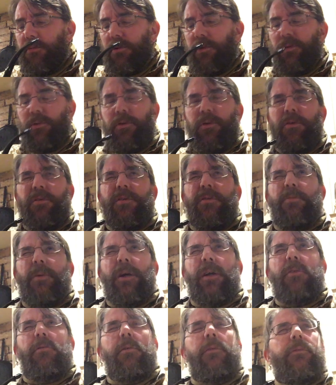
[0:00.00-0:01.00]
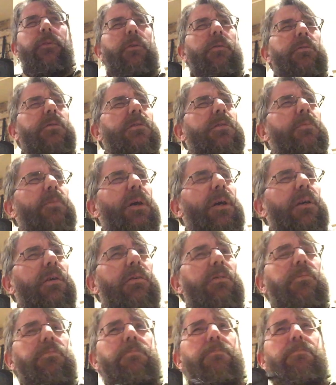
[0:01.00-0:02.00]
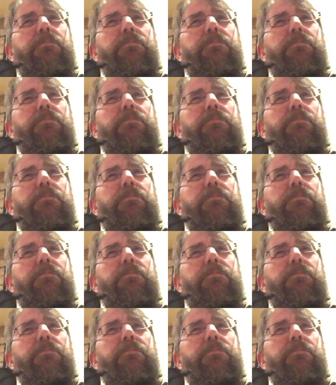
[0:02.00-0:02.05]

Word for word: uh, not tobacco reviews, tobacco